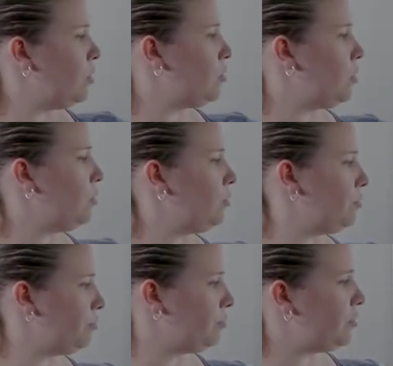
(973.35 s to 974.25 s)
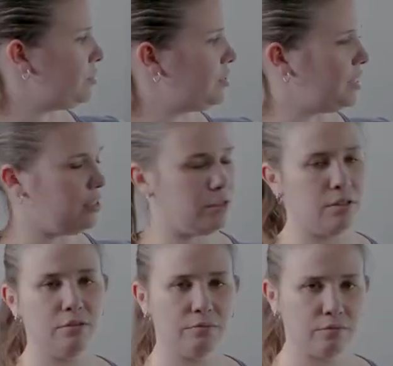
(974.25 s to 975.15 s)
So
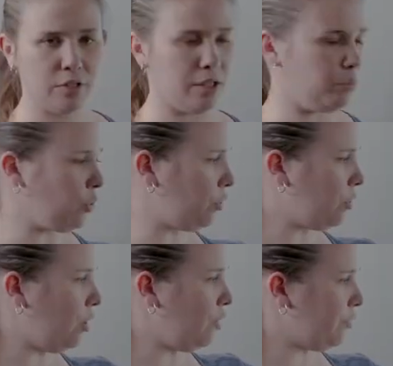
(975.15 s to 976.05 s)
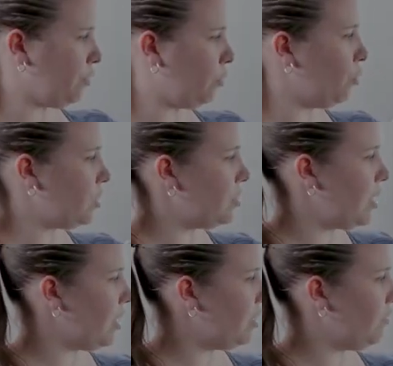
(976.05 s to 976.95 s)
standard kind of protocol for what's
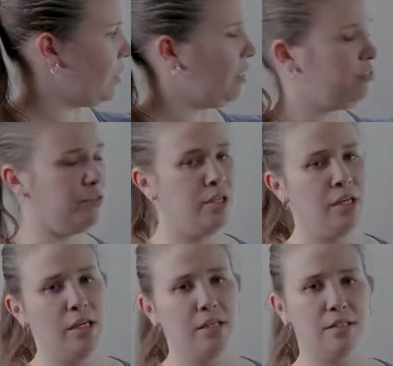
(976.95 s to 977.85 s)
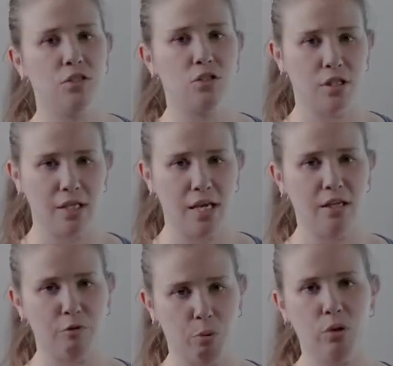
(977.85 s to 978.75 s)
negative enough is just a
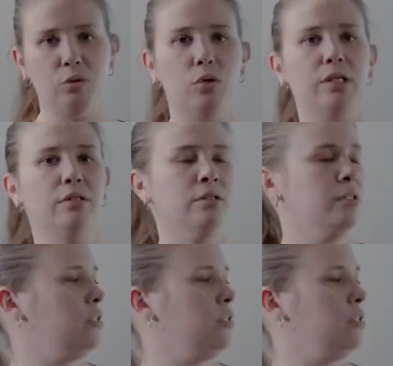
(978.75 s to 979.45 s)
negative 0.1.